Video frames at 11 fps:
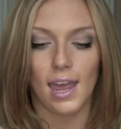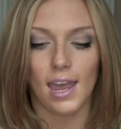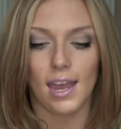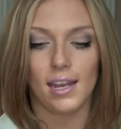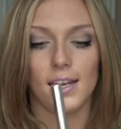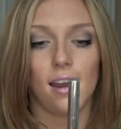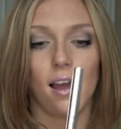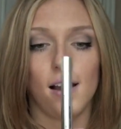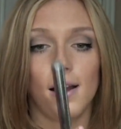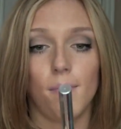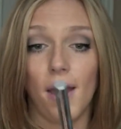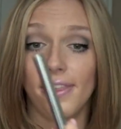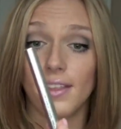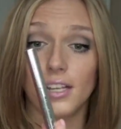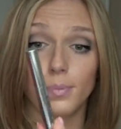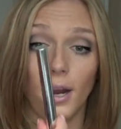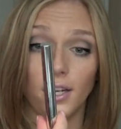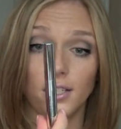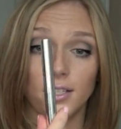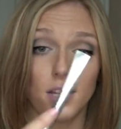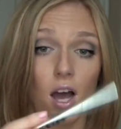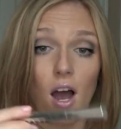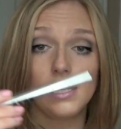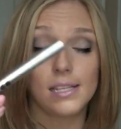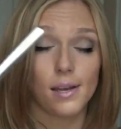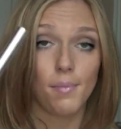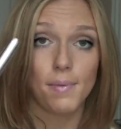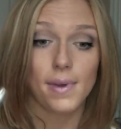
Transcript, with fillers: And um, I think this product is awesome.